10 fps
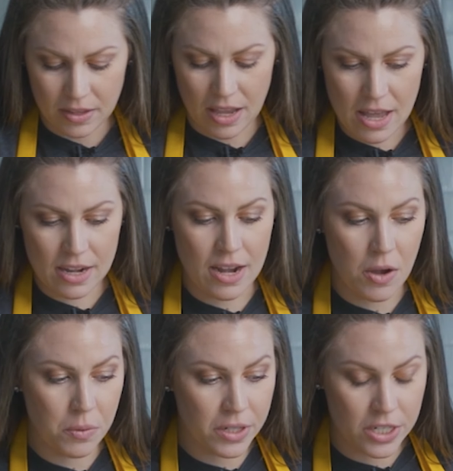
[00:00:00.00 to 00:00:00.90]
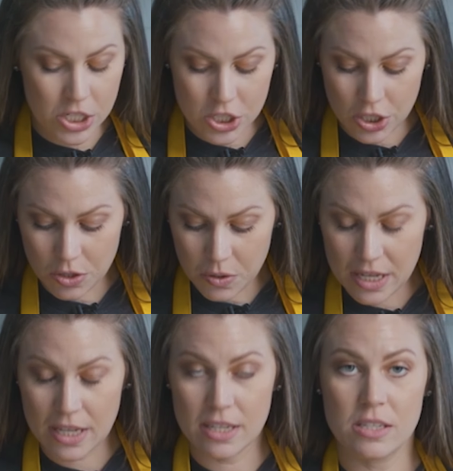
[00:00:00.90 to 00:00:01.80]
And now what we're gonna do
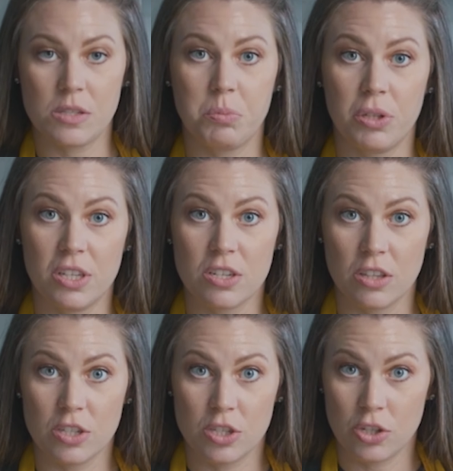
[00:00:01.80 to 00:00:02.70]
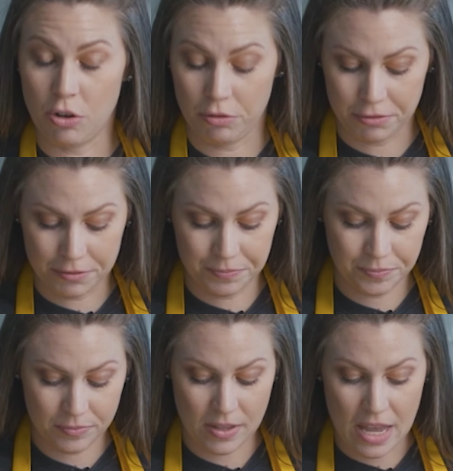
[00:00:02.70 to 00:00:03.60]
is put this on the stove
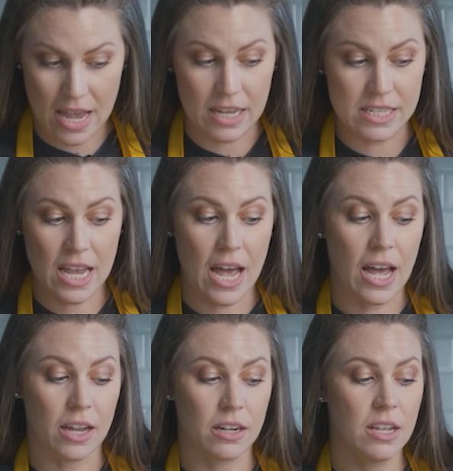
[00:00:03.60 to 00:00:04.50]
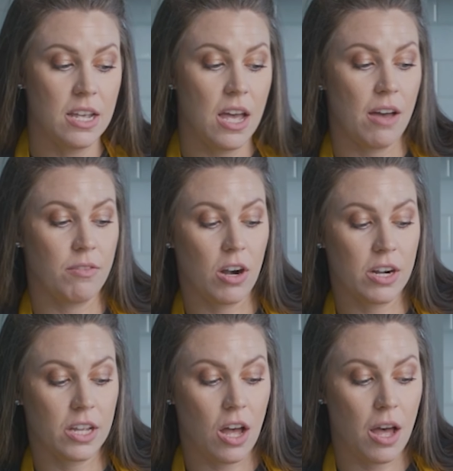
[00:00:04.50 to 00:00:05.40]
and add, I've
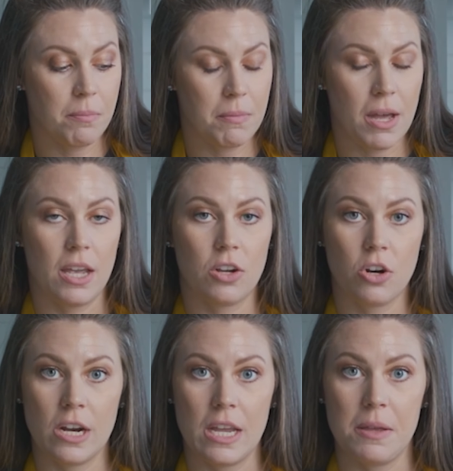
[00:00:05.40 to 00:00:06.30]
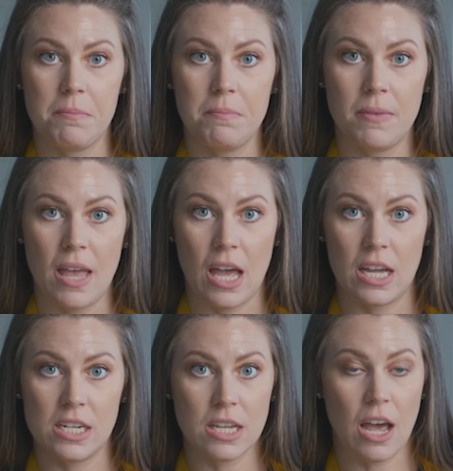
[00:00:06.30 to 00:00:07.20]
already got my cream
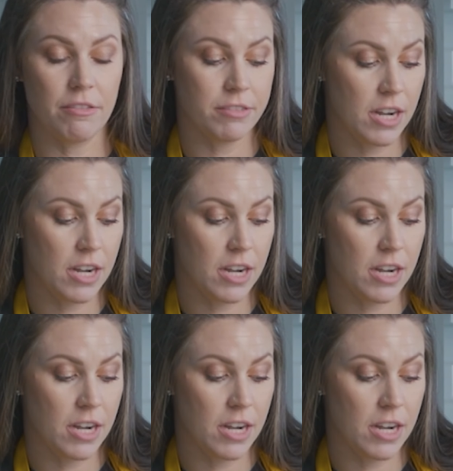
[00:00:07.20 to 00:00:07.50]
and half and